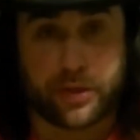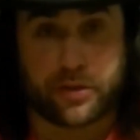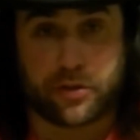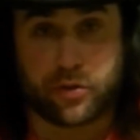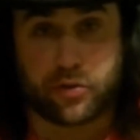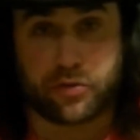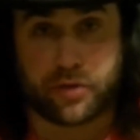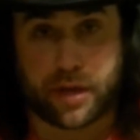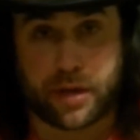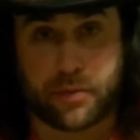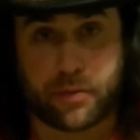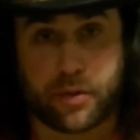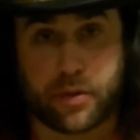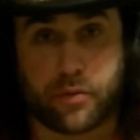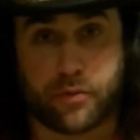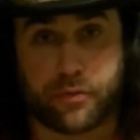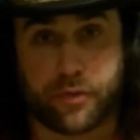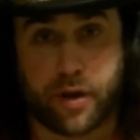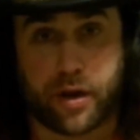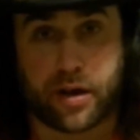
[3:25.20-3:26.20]
do that without
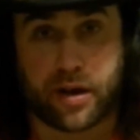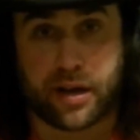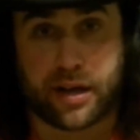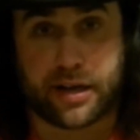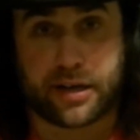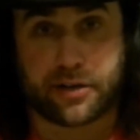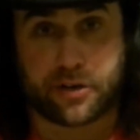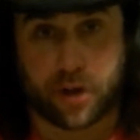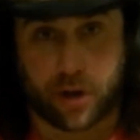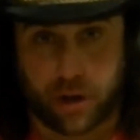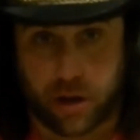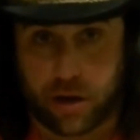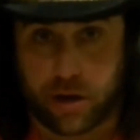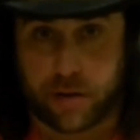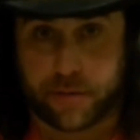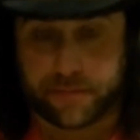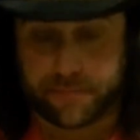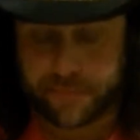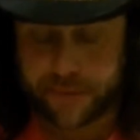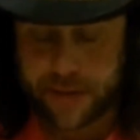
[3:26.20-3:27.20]
violating the law?
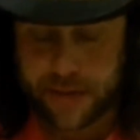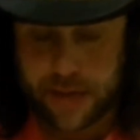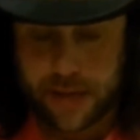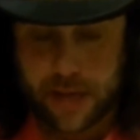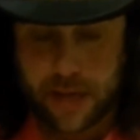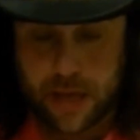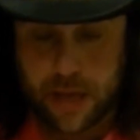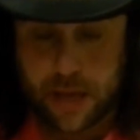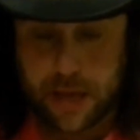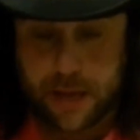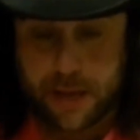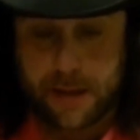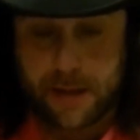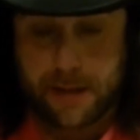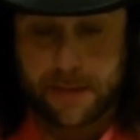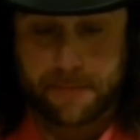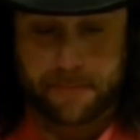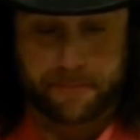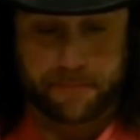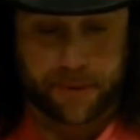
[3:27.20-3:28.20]

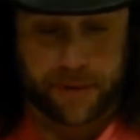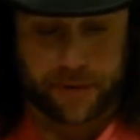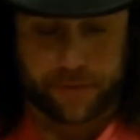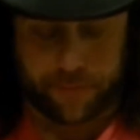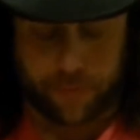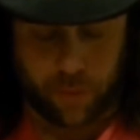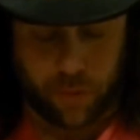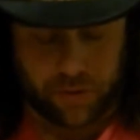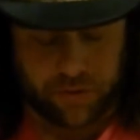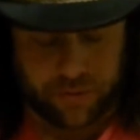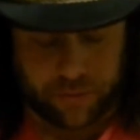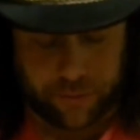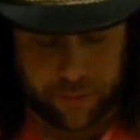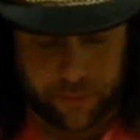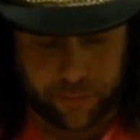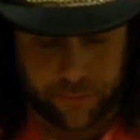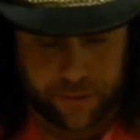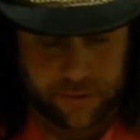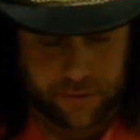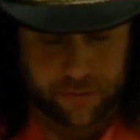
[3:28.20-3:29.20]
But if it wasn't for
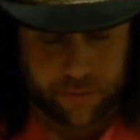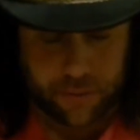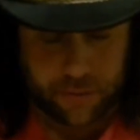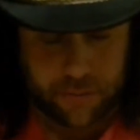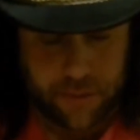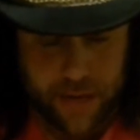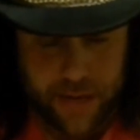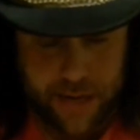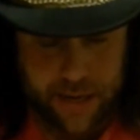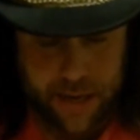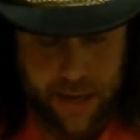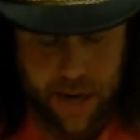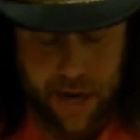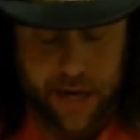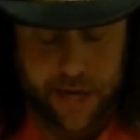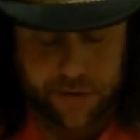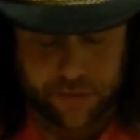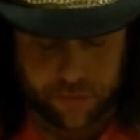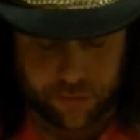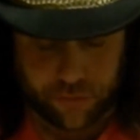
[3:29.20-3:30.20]
Vince McMahon, I
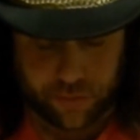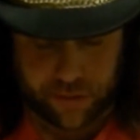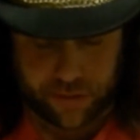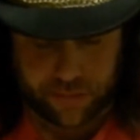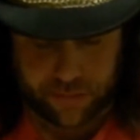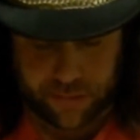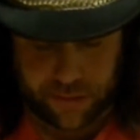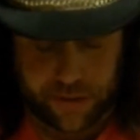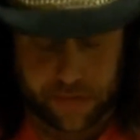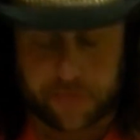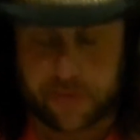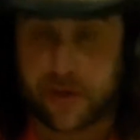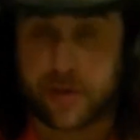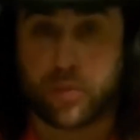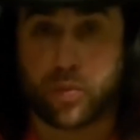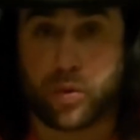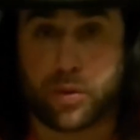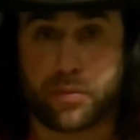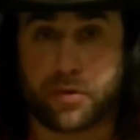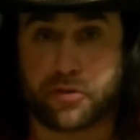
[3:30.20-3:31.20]
truly believe that
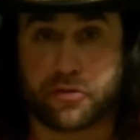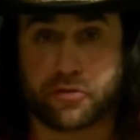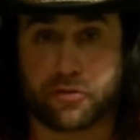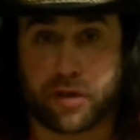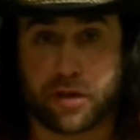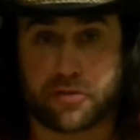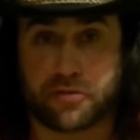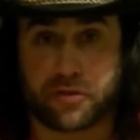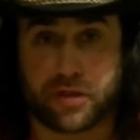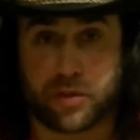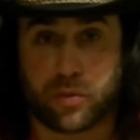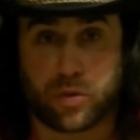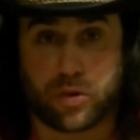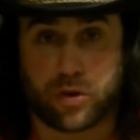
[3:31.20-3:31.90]
women's wrestling would